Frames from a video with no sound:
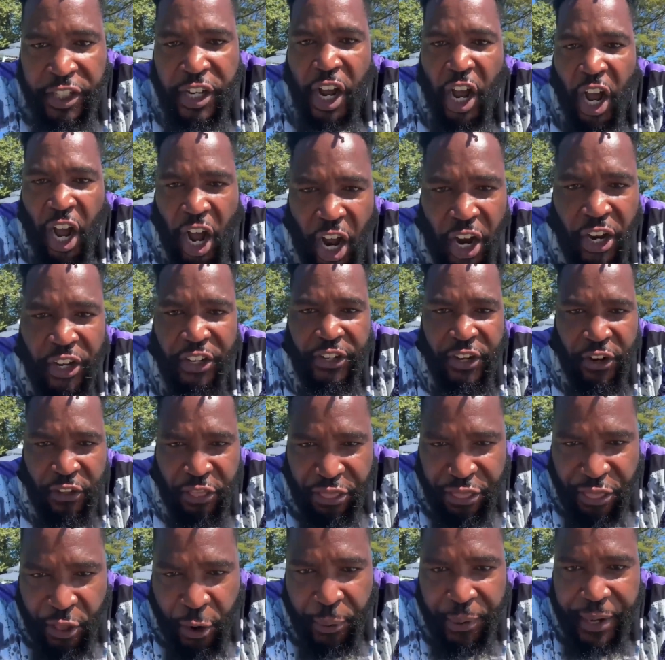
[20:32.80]
The
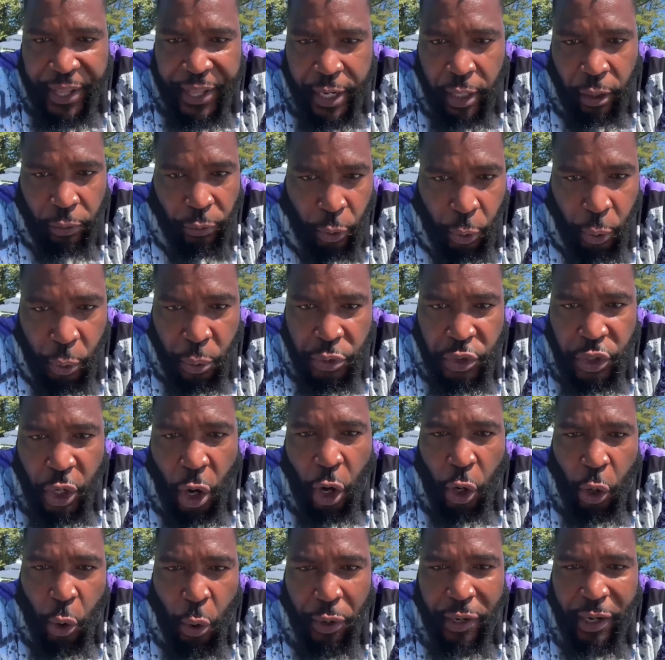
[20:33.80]
under 30-year-olds
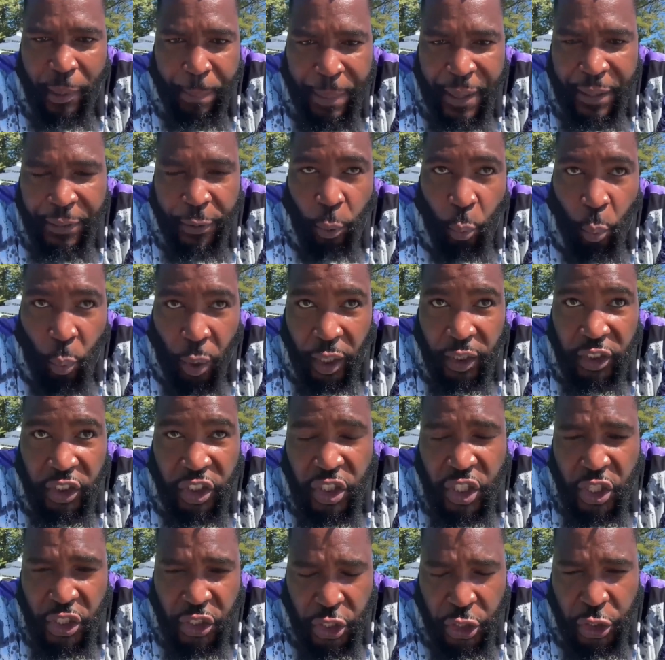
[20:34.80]
are going to be the
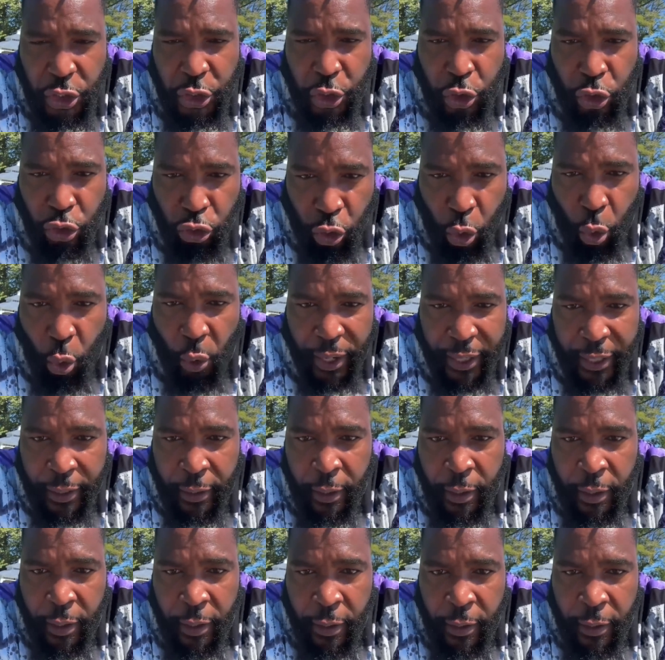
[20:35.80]
ones to
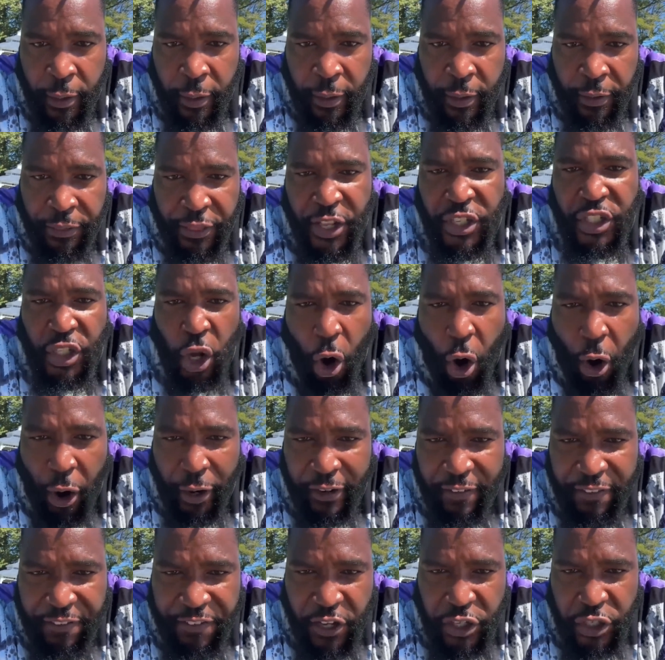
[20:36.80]
destroy this
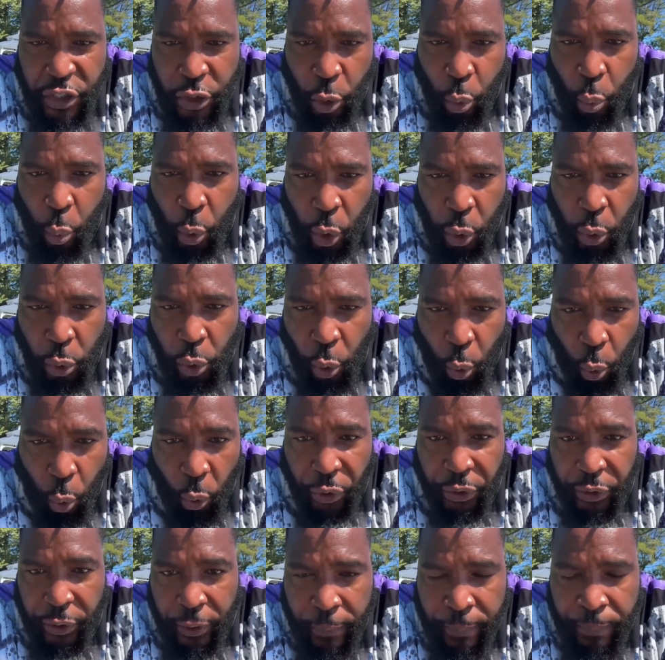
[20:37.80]
artificial world
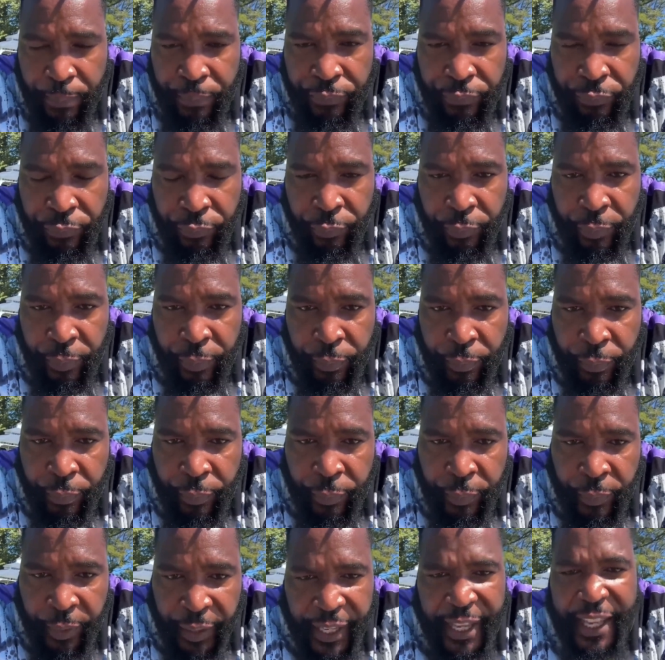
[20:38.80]
order.
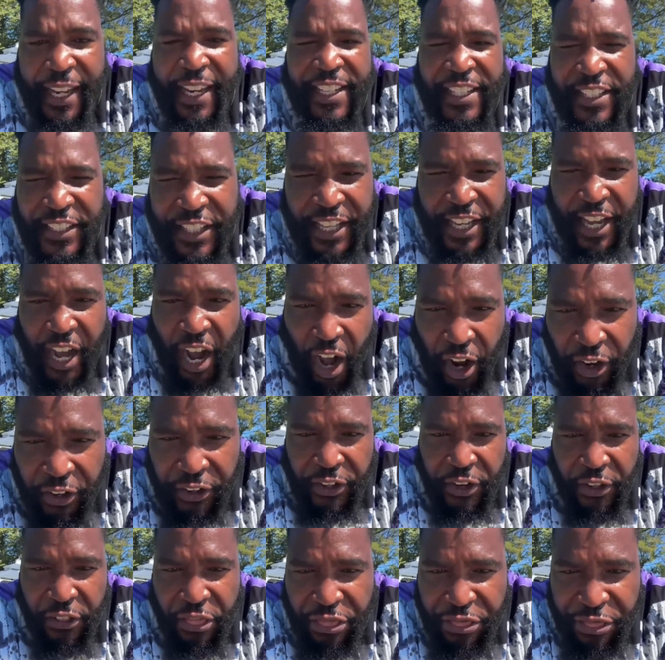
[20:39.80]
It is the
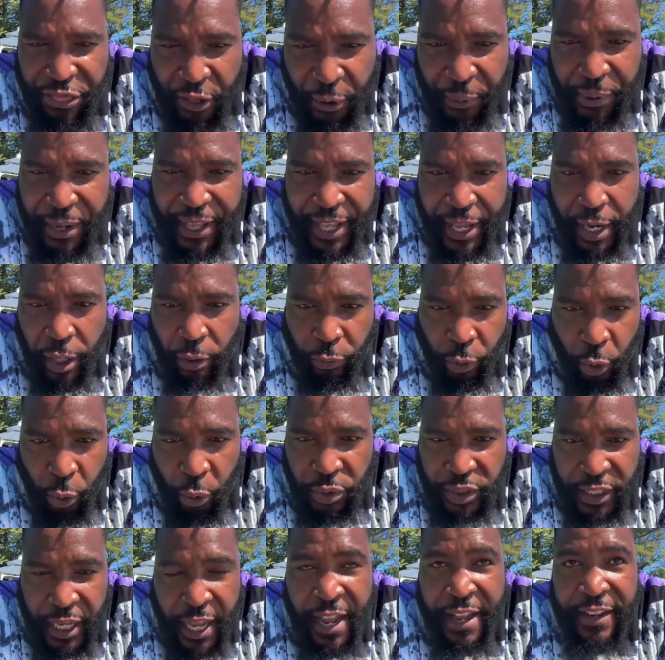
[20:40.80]
under
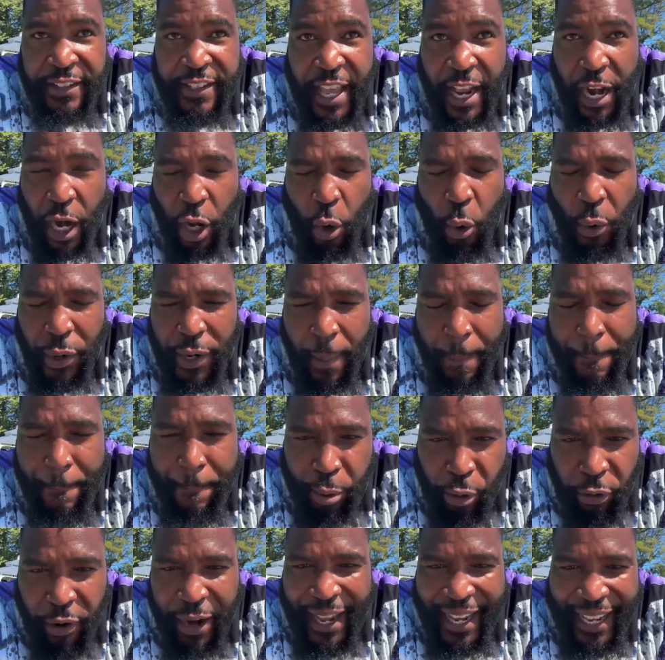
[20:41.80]
30-year-olds that are going to
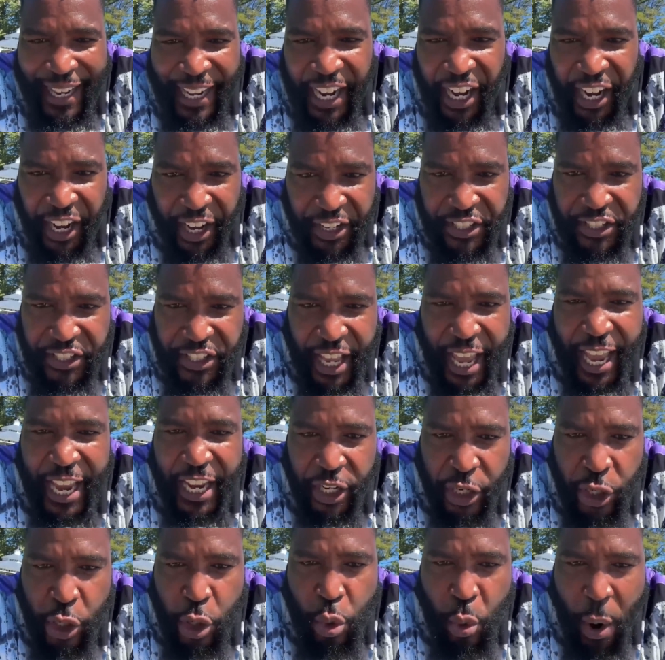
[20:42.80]
bring us
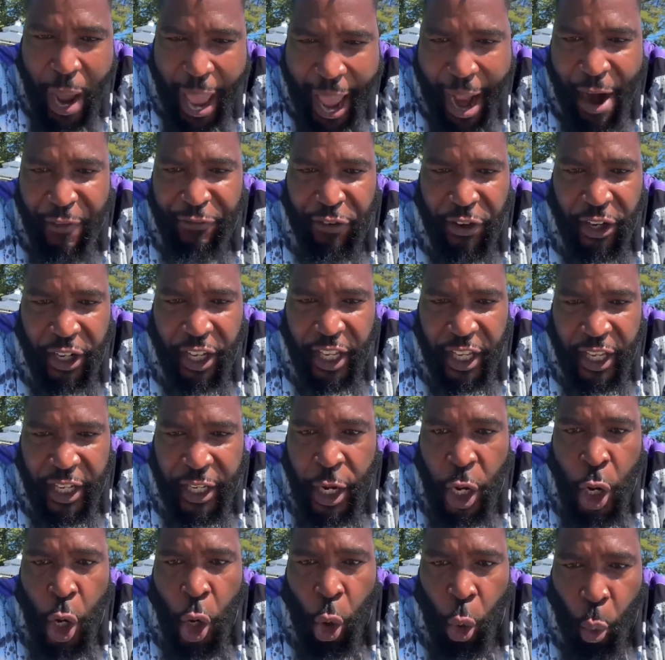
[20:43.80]
a new
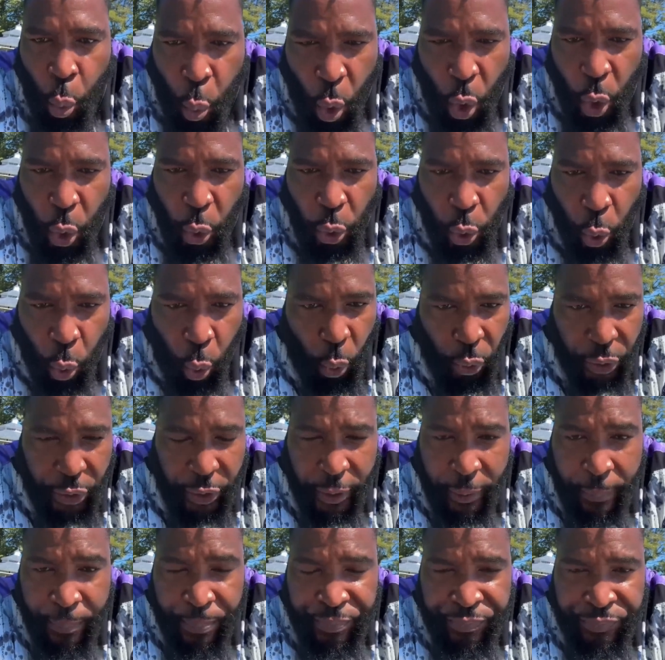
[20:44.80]
African world
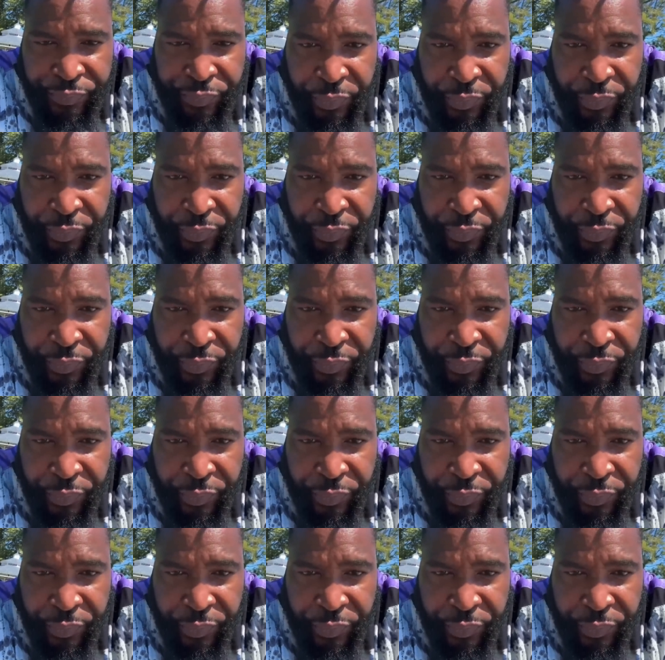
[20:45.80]
order.